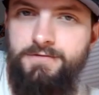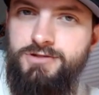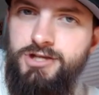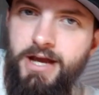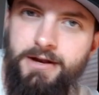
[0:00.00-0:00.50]

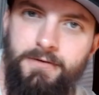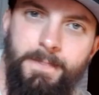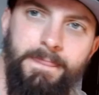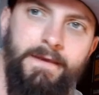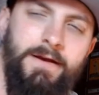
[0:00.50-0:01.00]

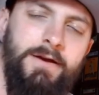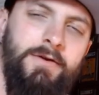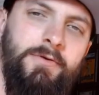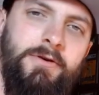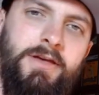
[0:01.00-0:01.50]
channel.
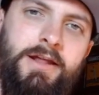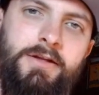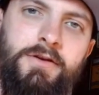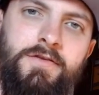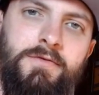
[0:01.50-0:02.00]
We're
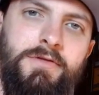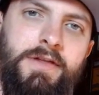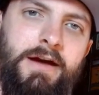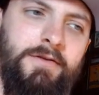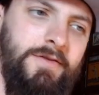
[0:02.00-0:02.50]
getting close to
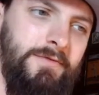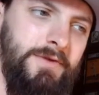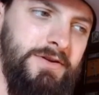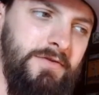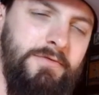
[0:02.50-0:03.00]
1,000,
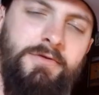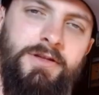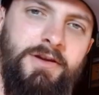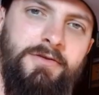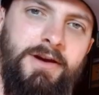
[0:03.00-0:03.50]
which is
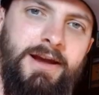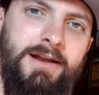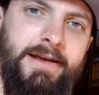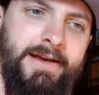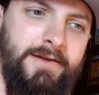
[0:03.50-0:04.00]
really
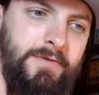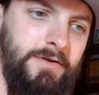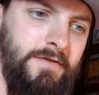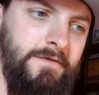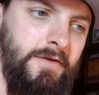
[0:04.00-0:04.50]
great, and
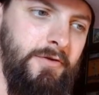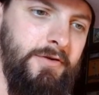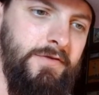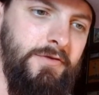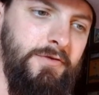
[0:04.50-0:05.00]
we look
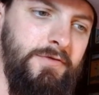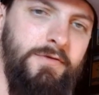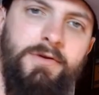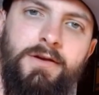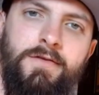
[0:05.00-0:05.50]
forward to
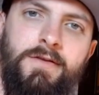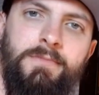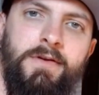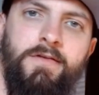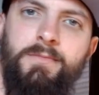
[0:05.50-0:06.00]
doing
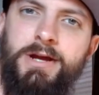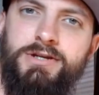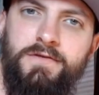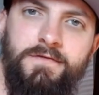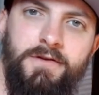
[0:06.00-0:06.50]
something
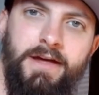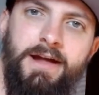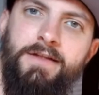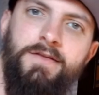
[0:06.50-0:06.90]
special for that.